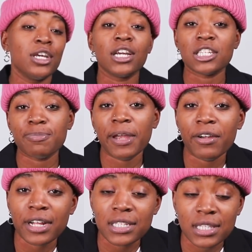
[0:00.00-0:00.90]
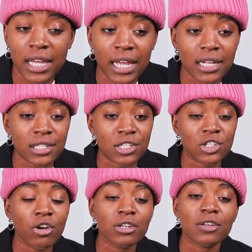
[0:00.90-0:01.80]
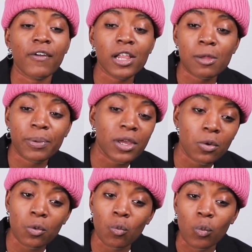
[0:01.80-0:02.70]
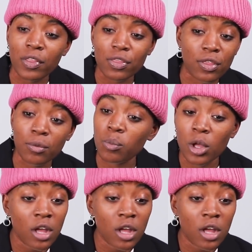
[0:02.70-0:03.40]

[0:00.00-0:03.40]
experience things and start developing what the